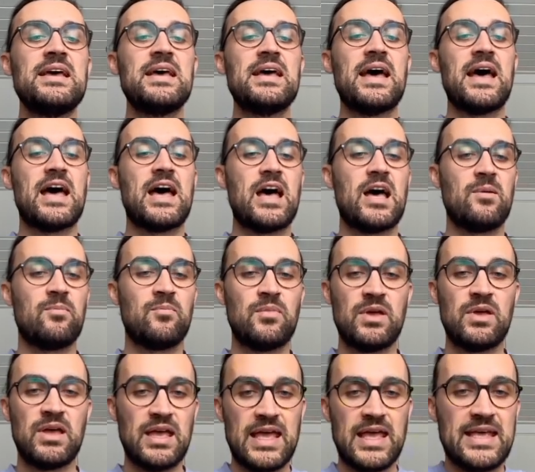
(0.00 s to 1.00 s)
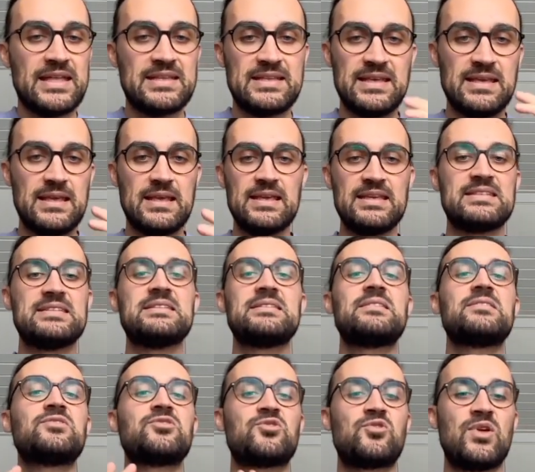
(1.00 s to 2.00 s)
it
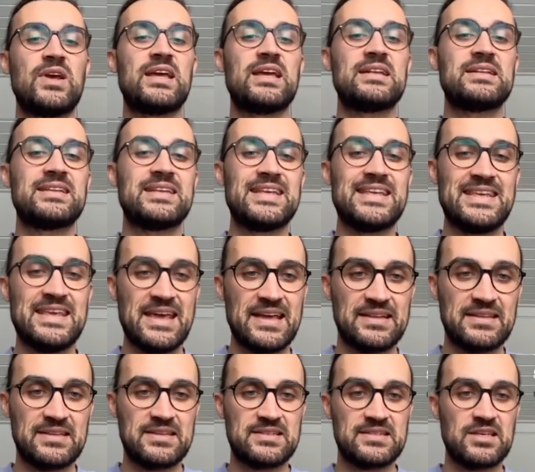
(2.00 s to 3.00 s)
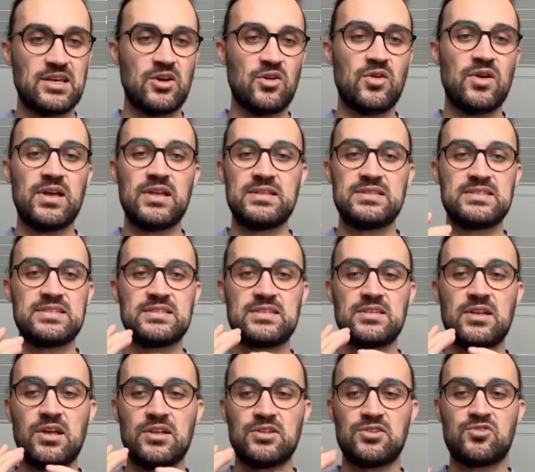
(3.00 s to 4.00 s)
isn't triggered yet. So it's
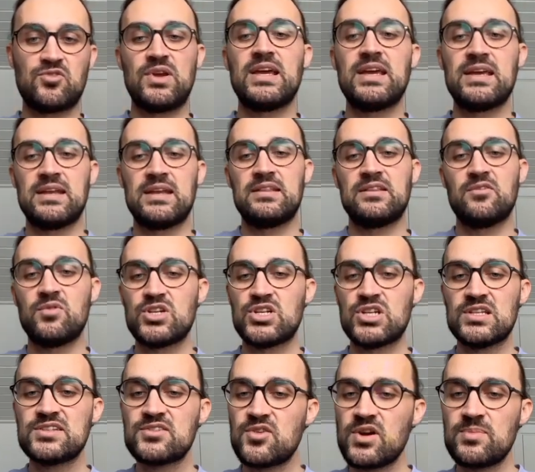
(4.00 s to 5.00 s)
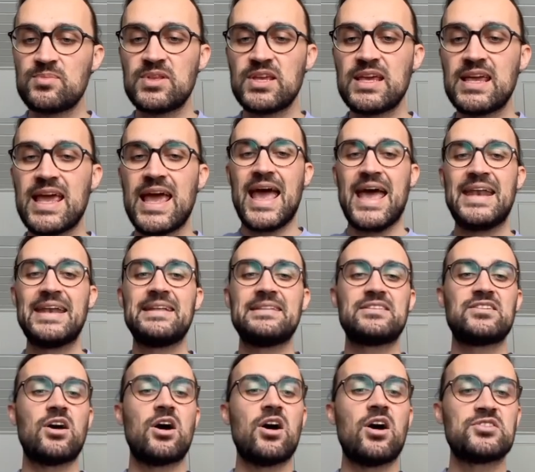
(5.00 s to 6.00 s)
not triggered in the visual scripting and it's
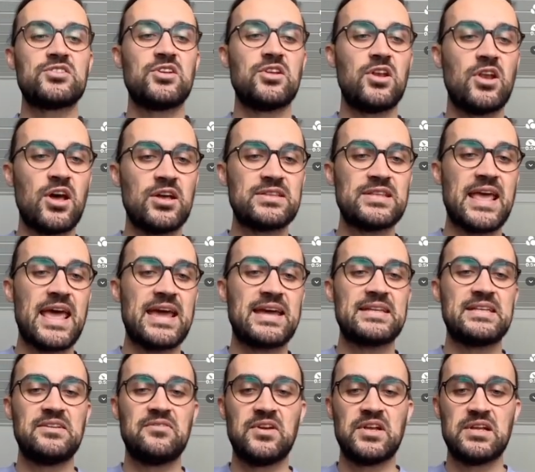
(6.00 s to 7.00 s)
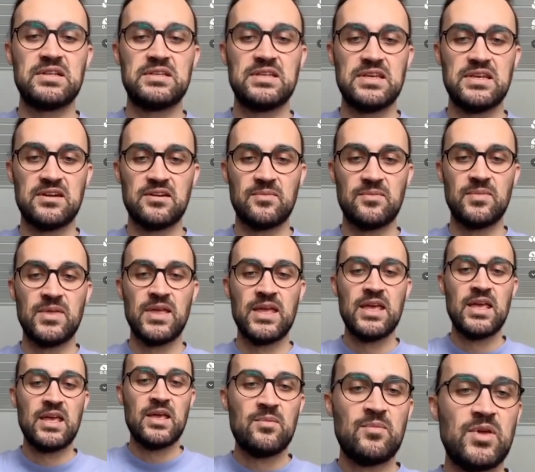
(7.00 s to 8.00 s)
also not activated here.
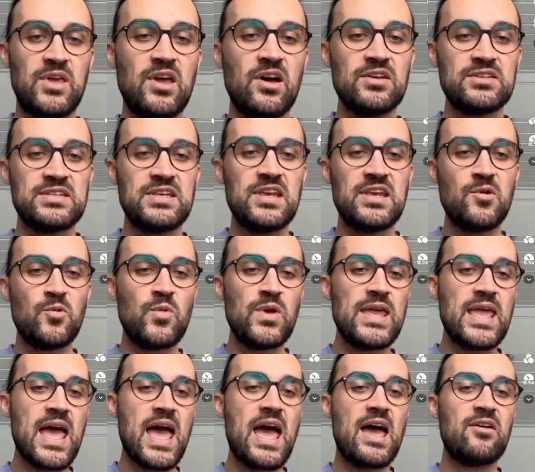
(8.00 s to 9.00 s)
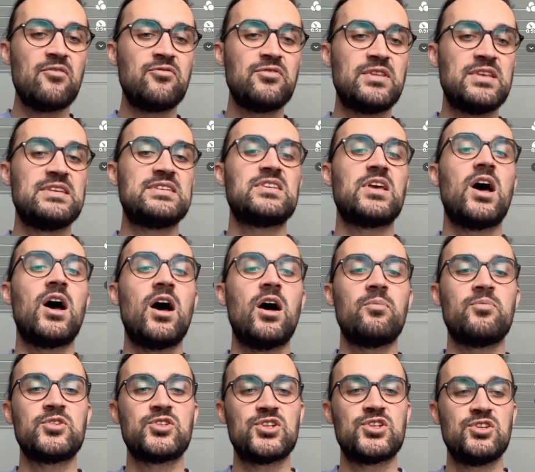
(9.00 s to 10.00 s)
Because here we have this
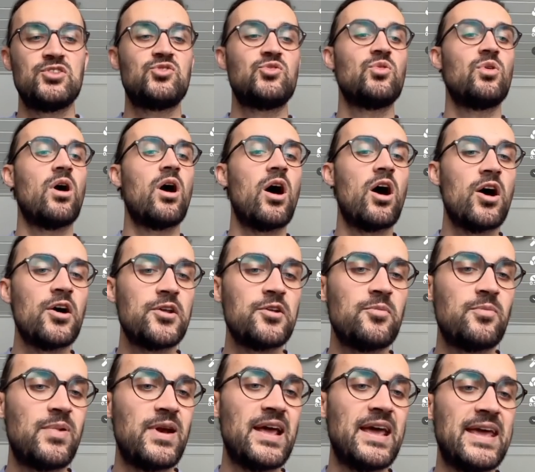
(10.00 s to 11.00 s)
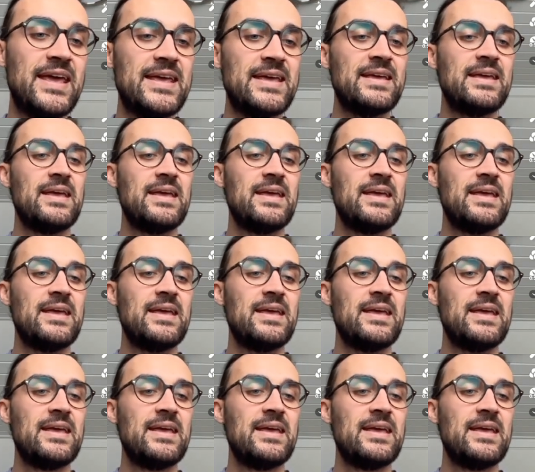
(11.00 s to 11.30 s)
option to autoplay